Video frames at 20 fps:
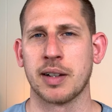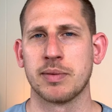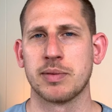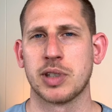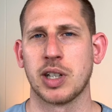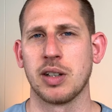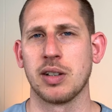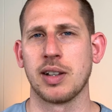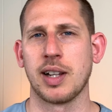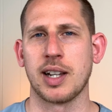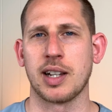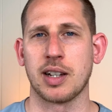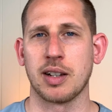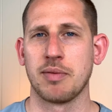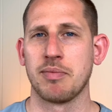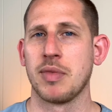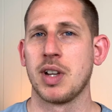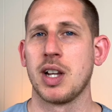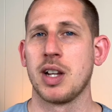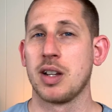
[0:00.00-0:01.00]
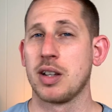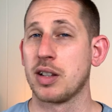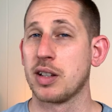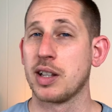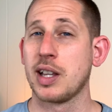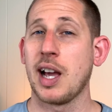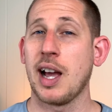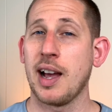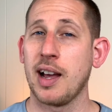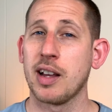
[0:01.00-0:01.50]
So like,
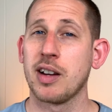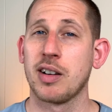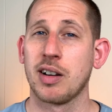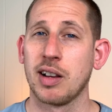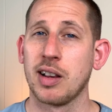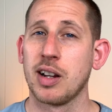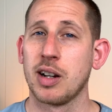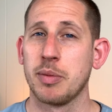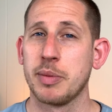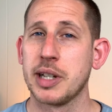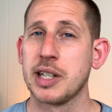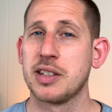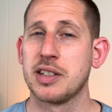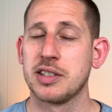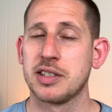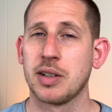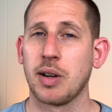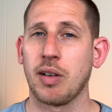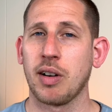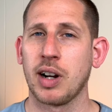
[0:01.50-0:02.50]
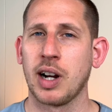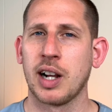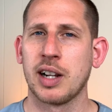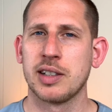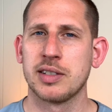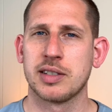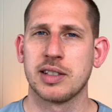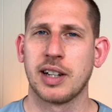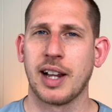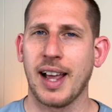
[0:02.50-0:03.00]
yeah, you're a little bit
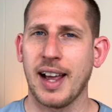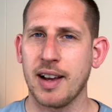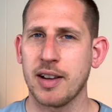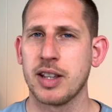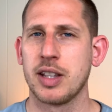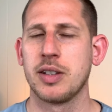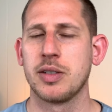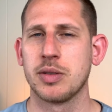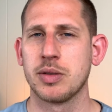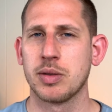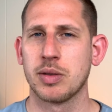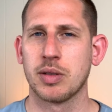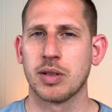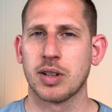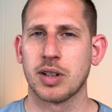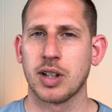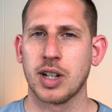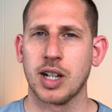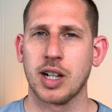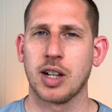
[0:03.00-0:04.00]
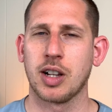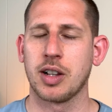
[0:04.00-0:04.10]
disorganized in how you